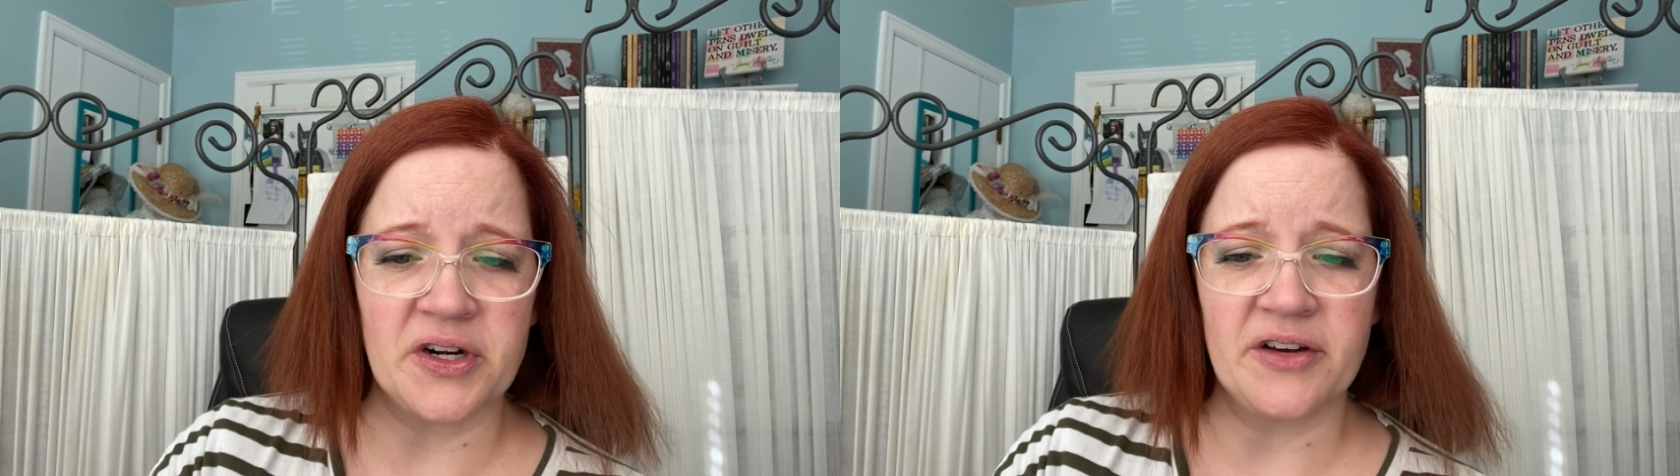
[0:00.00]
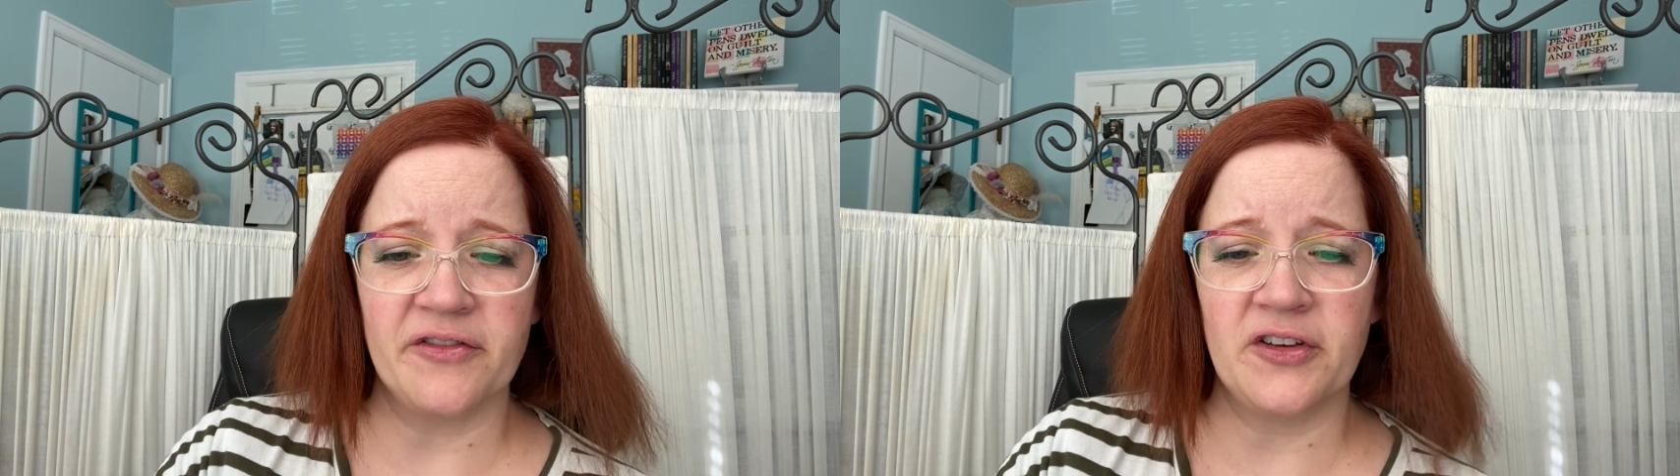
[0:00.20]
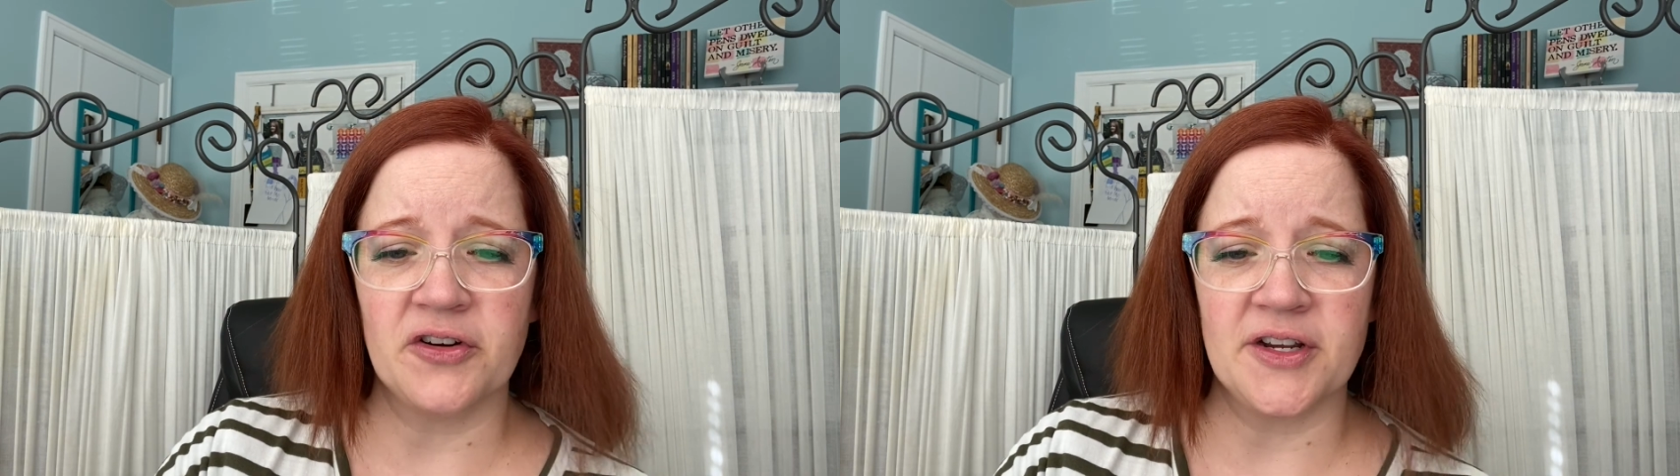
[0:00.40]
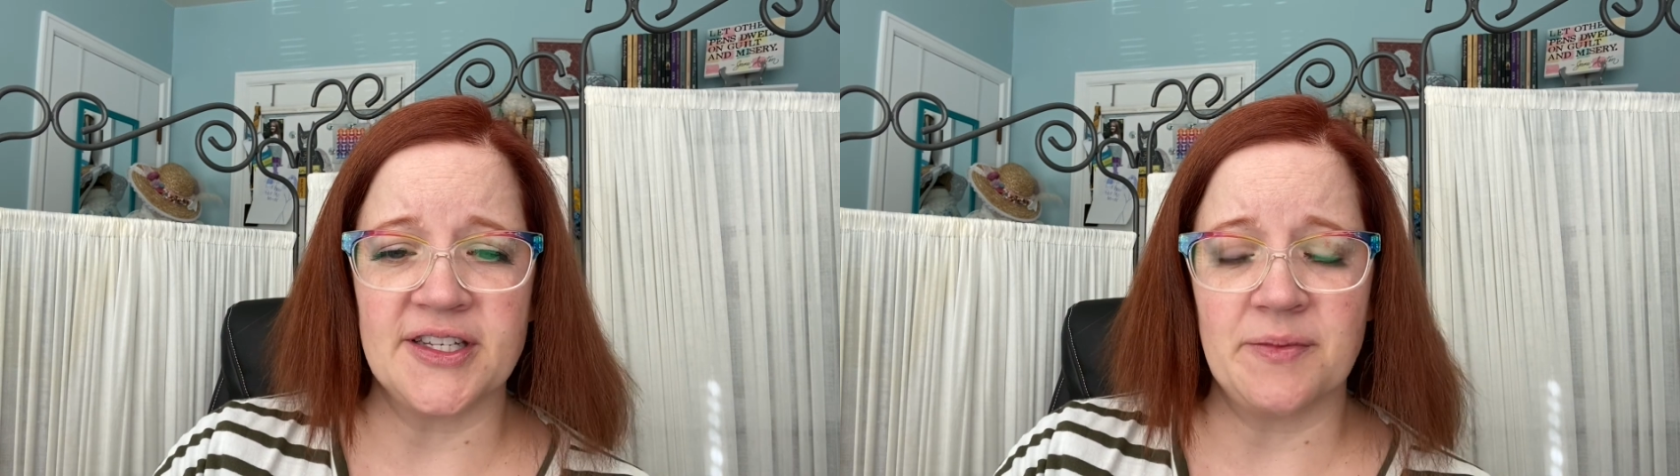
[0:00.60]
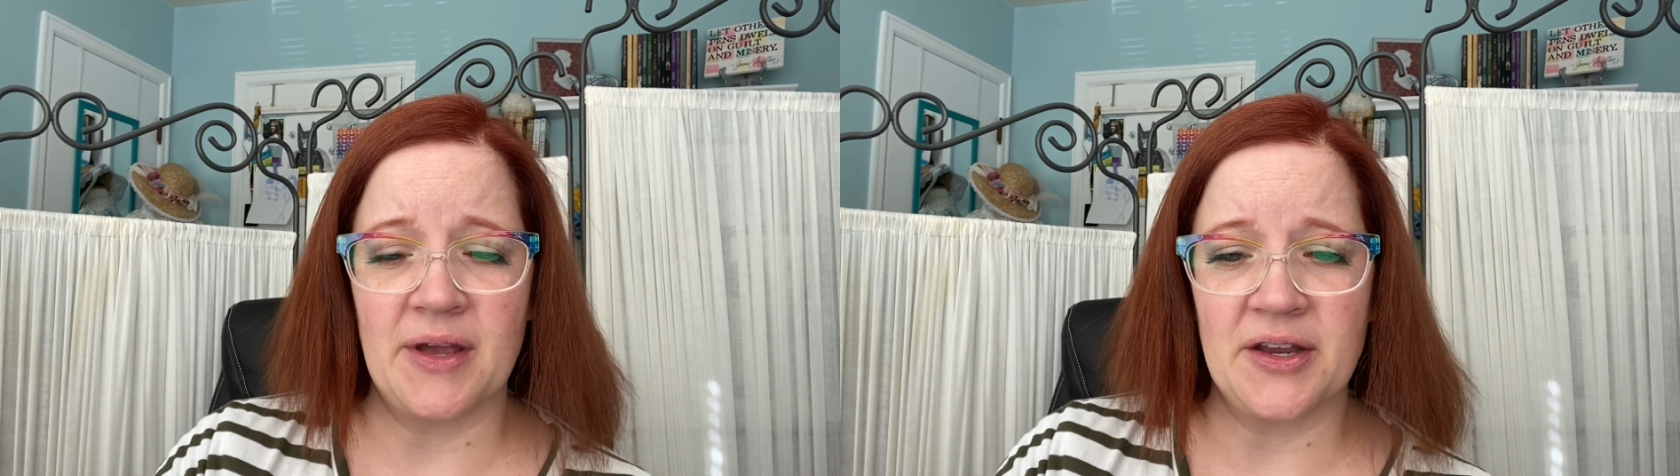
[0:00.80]
in a
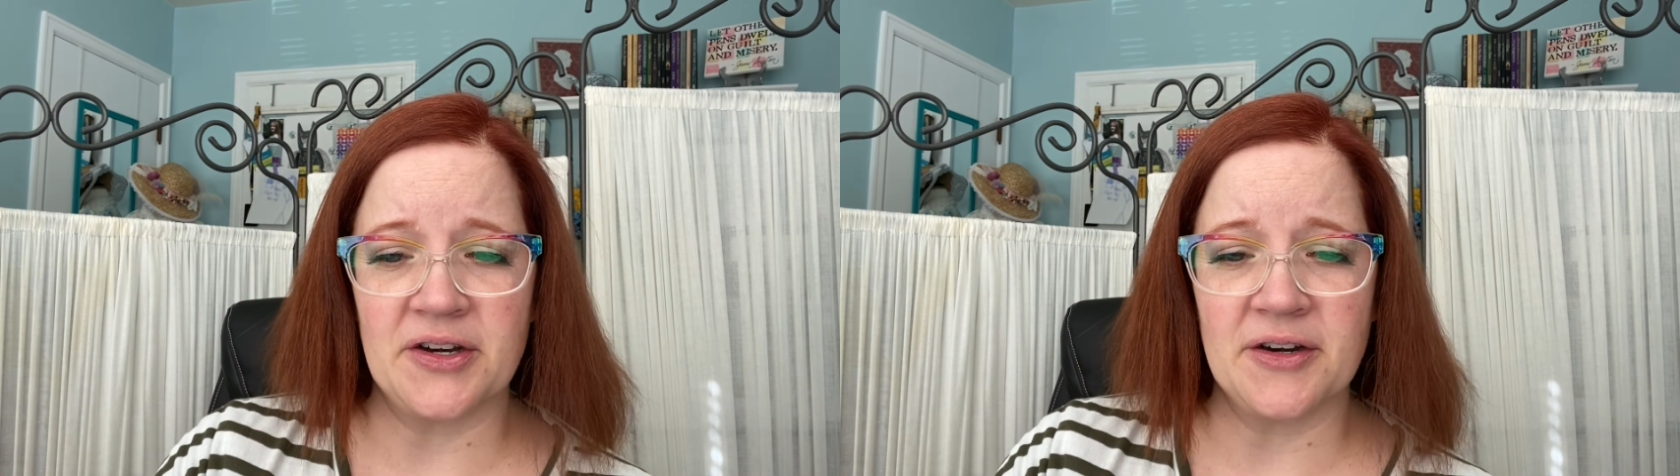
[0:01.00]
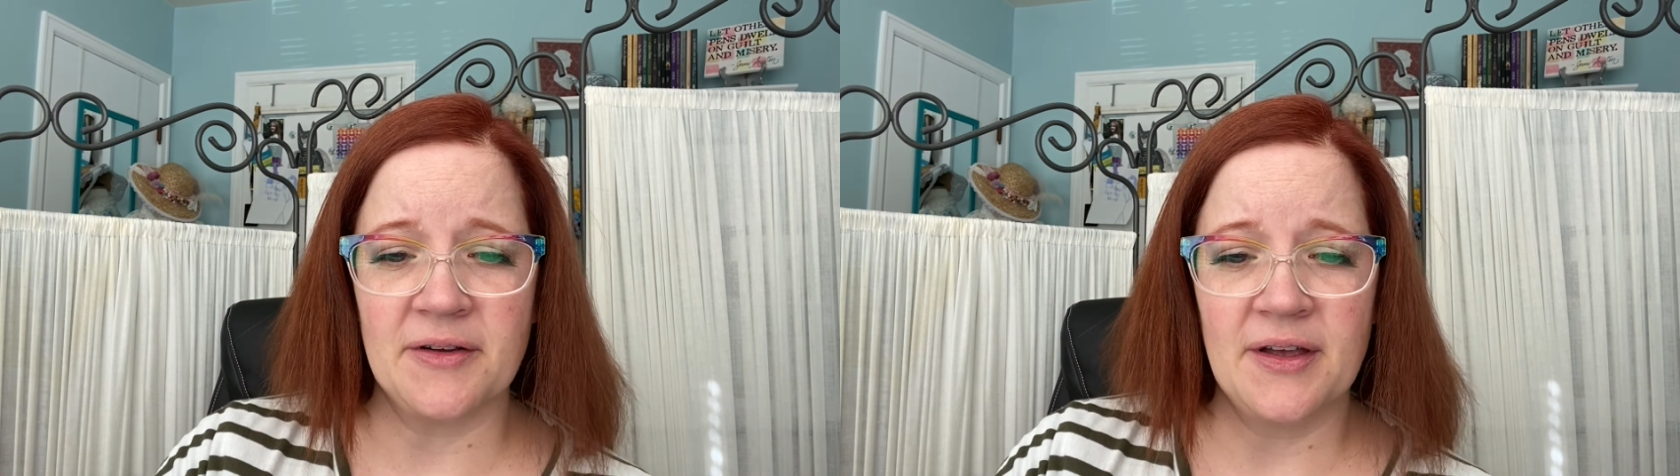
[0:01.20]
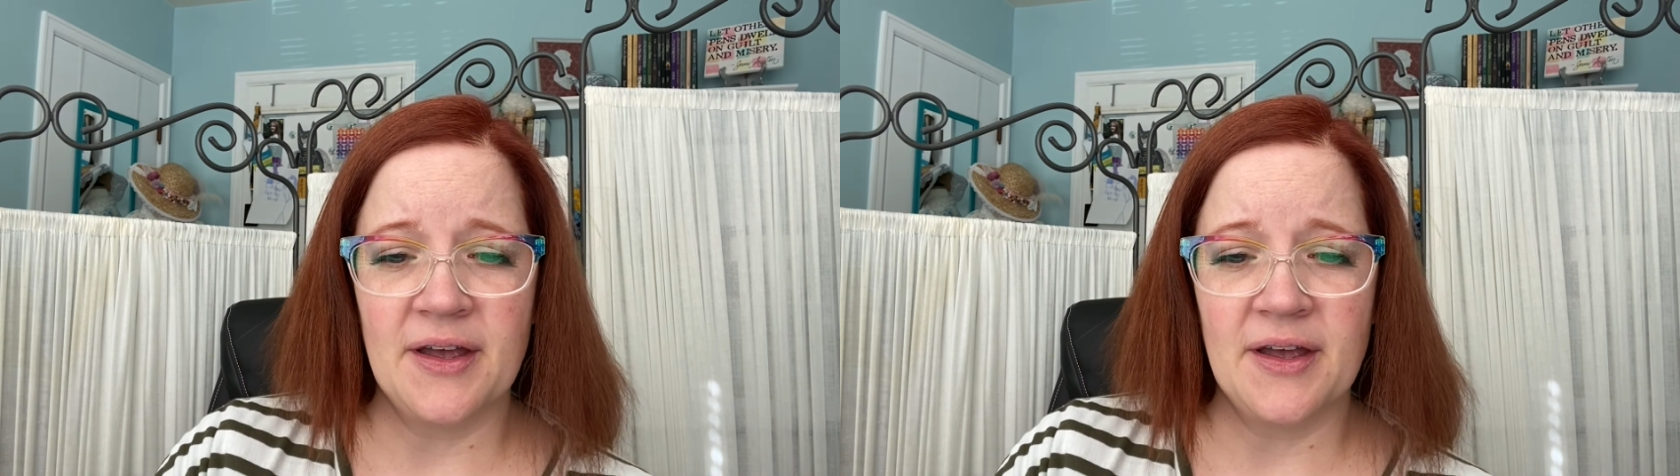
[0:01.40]
furious manner.